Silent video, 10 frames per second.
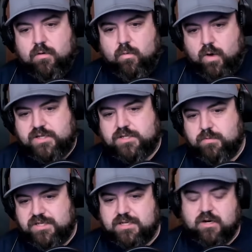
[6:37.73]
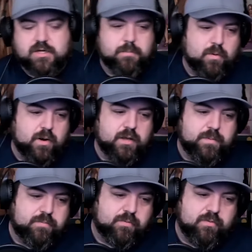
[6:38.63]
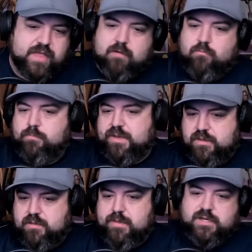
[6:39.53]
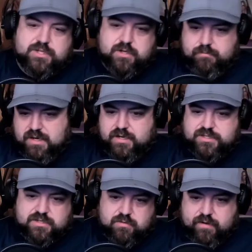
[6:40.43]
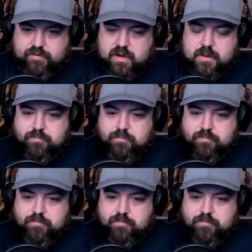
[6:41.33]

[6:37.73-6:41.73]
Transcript: we start deporting people, that will be the mainstream media story.